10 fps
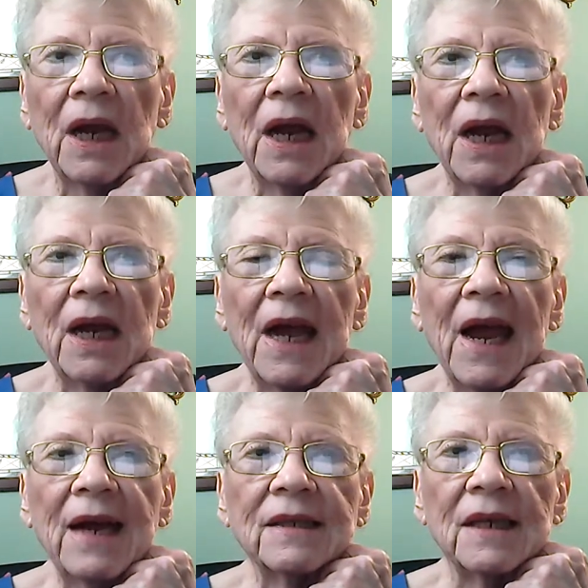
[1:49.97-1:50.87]
In
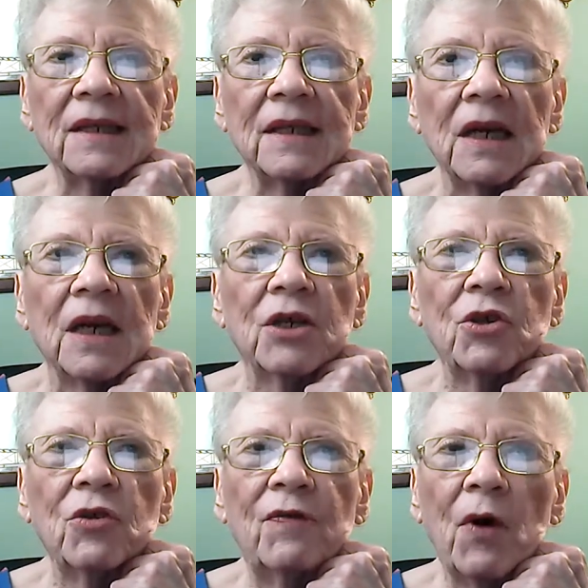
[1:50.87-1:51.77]
Kansas,
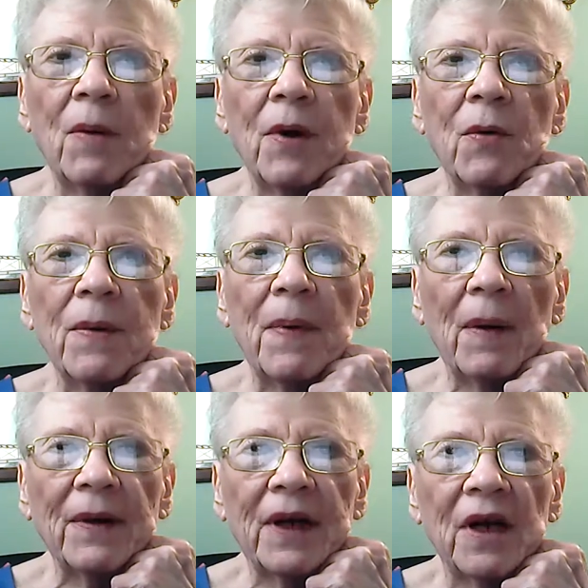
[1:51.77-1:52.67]
two former
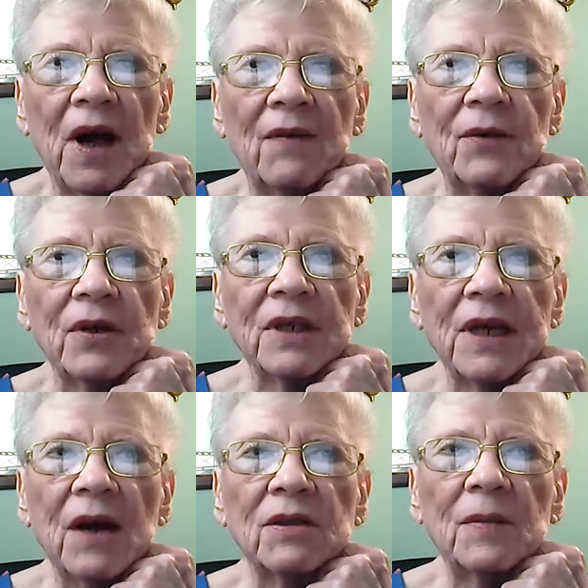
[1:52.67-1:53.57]
Republican governors
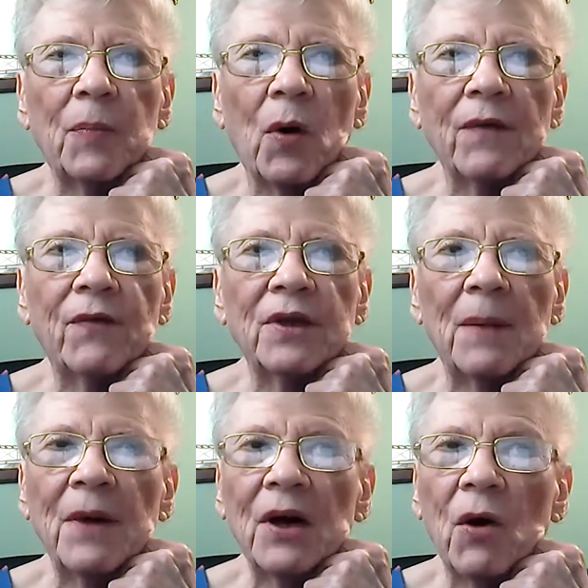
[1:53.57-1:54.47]
announced support for
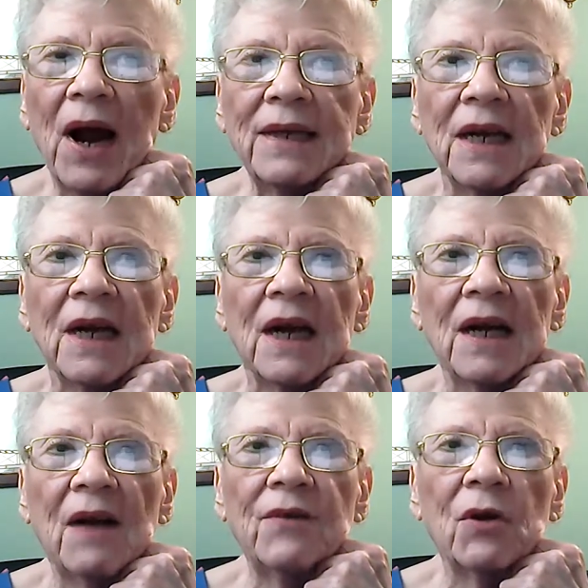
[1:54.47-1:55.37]
Democrat
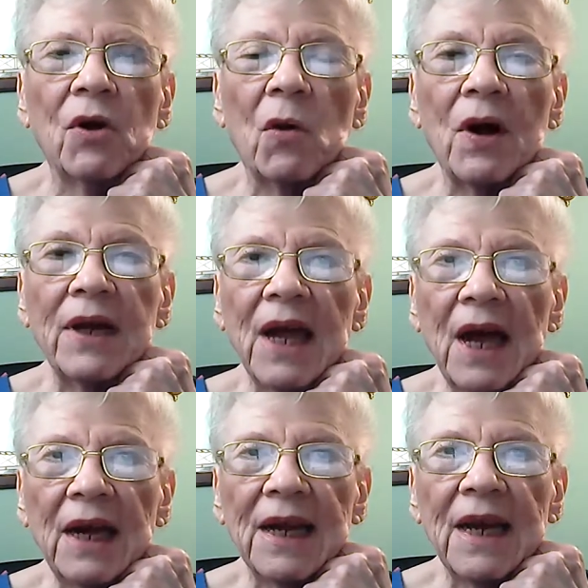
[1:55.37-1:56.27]
Governor Laura
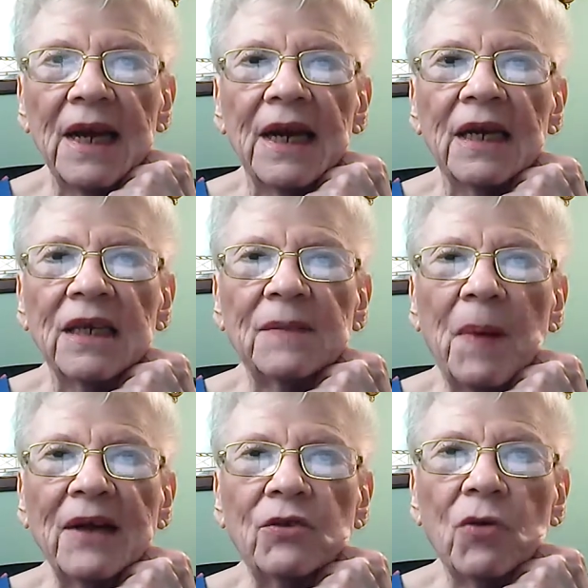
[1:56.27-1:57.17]
Kelly,
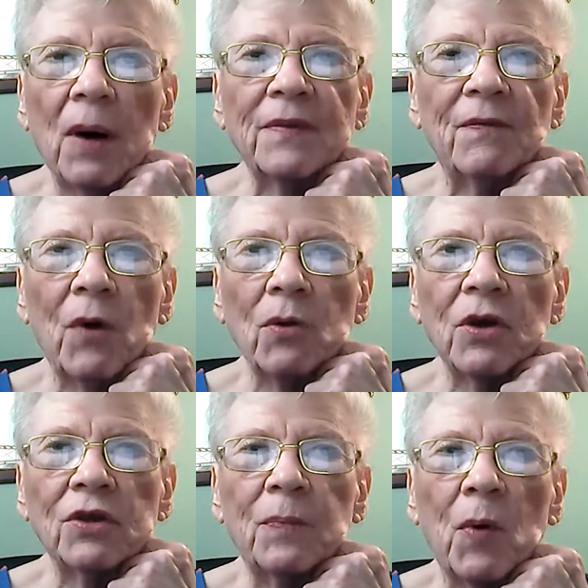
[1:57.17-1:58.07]
despite Trump's
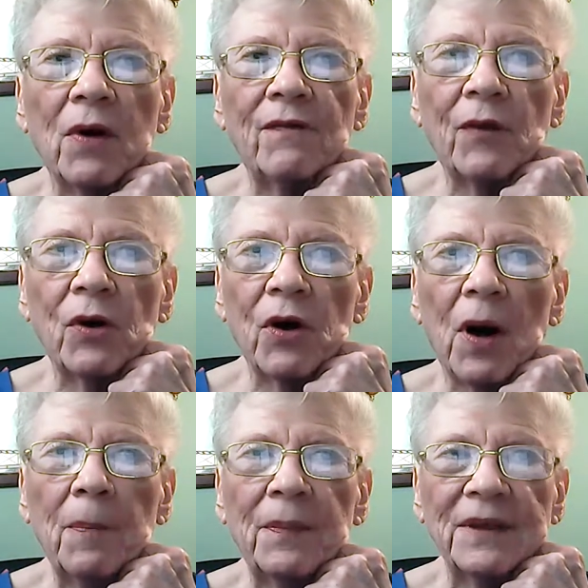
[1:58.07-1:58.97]
vocal support for her
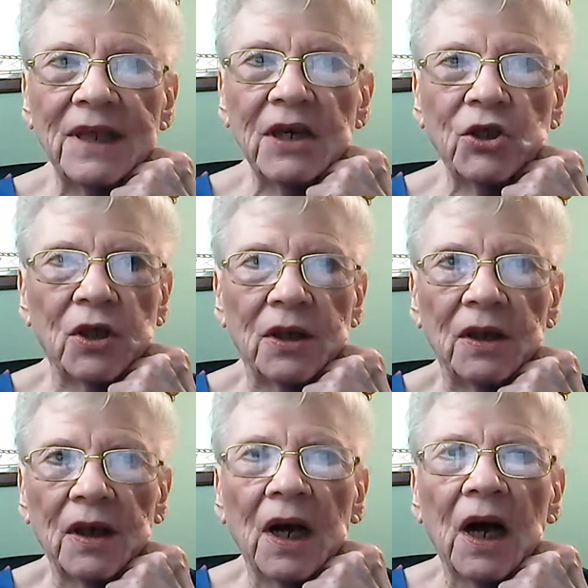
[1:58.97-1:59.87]
opposition,
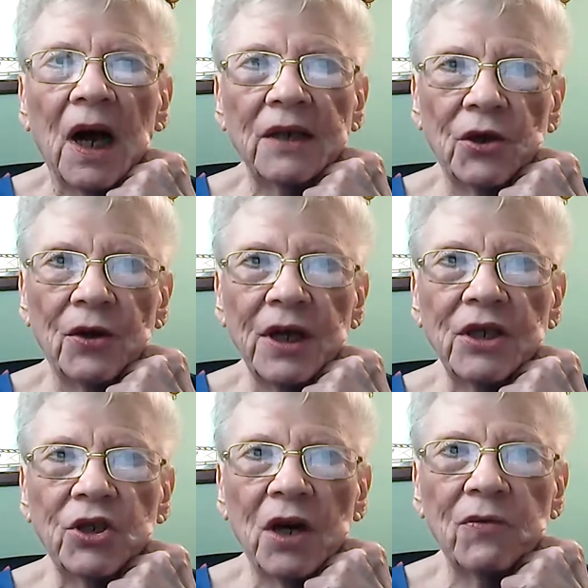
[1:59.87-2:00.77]

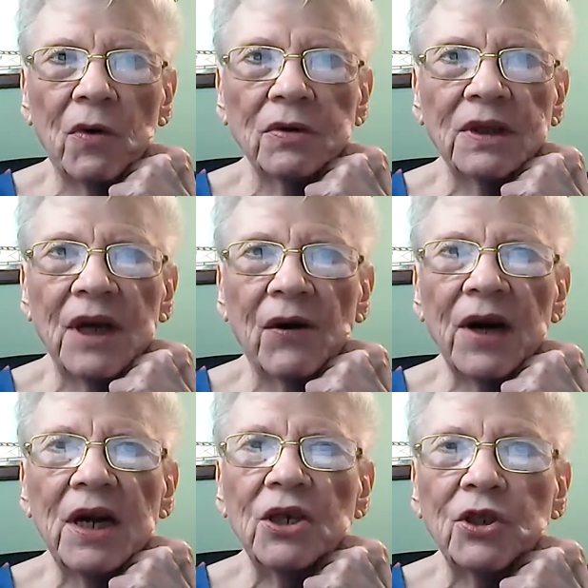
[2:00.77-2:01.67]
Attorney General
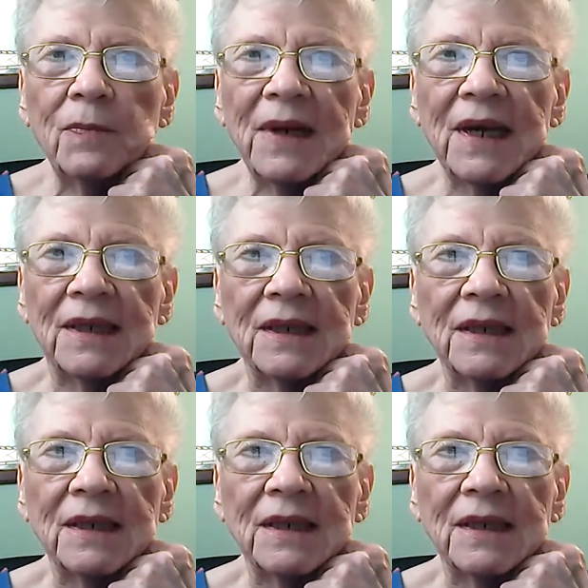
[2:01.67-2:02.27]
Derek Schmidt.